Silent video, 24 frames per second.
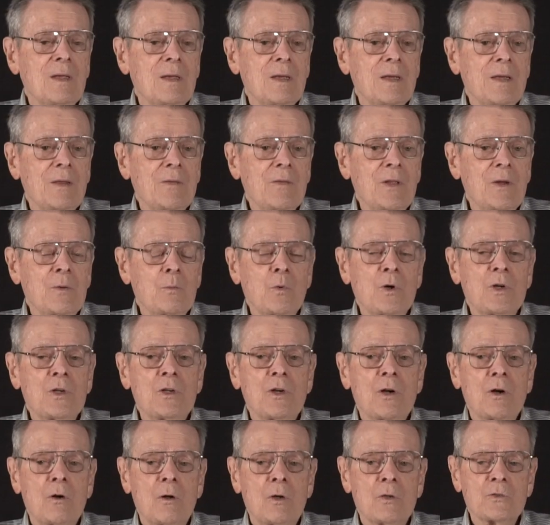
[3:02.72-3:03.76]
And then one
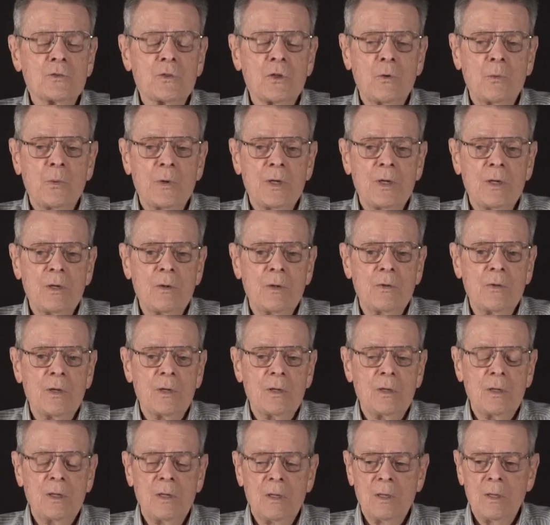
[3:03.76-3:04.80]
year also
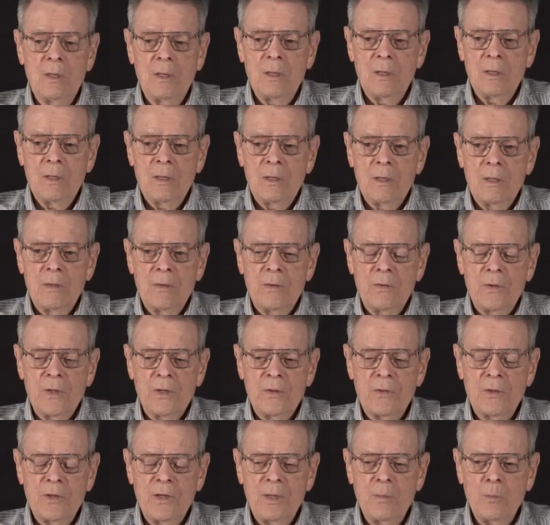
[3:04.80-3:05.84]
the
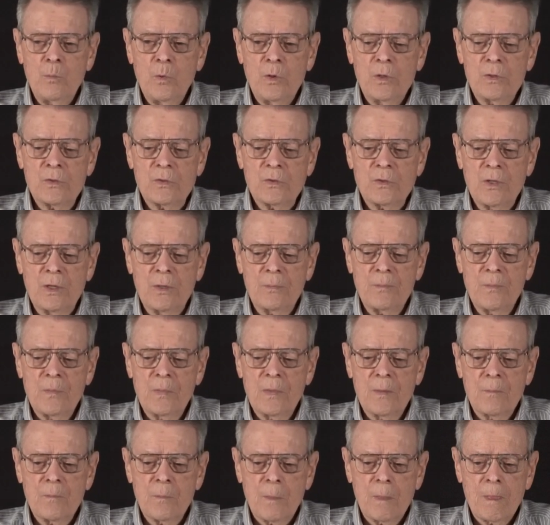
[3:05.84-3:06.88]
theme was
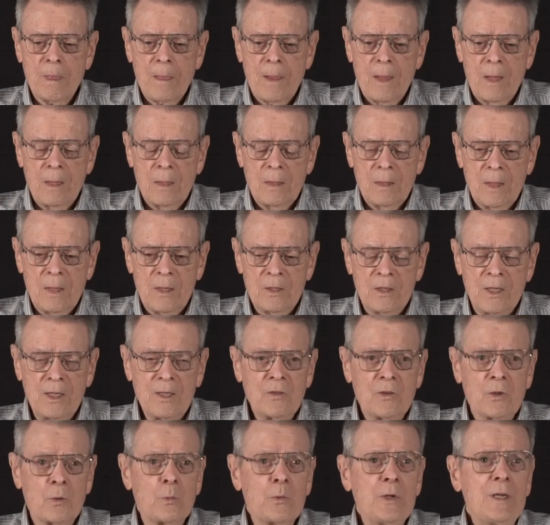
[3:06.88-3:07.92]
get
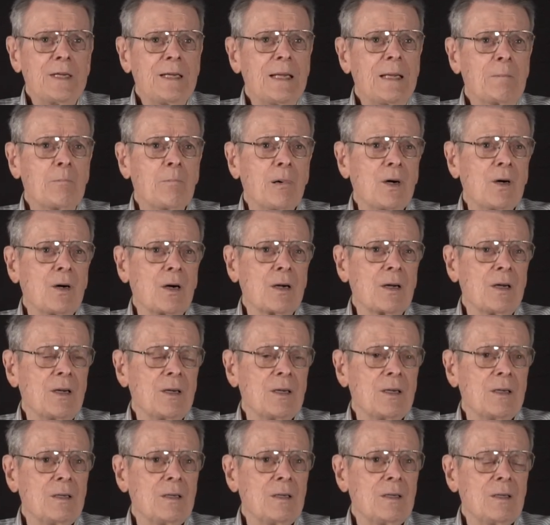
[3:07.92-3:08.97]
the reading bug.
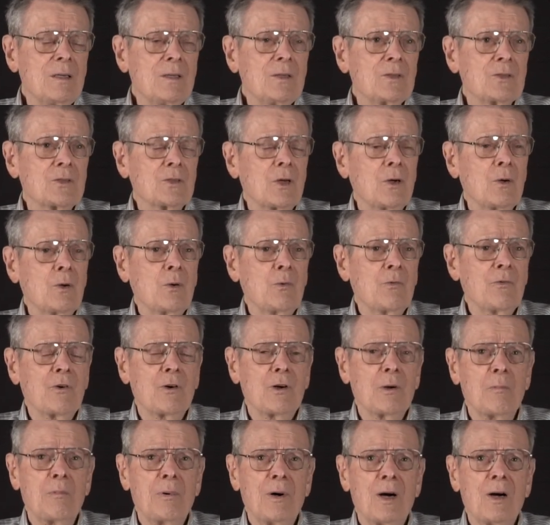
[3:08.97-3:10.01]
So for
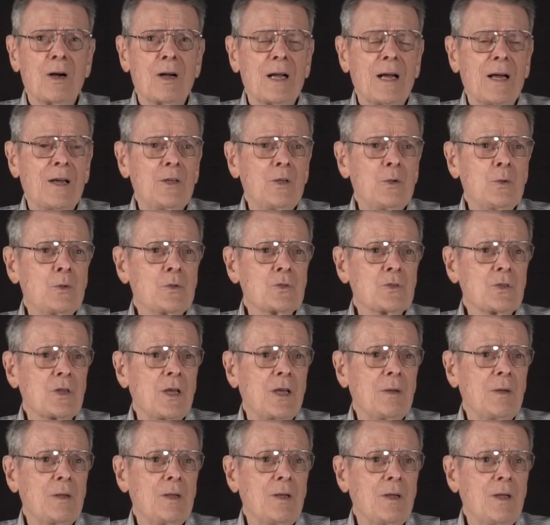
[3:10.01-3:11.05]
a bug I used
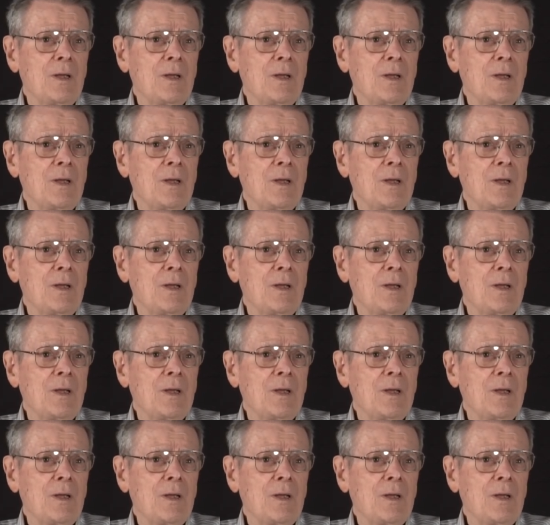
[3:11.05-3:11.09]
a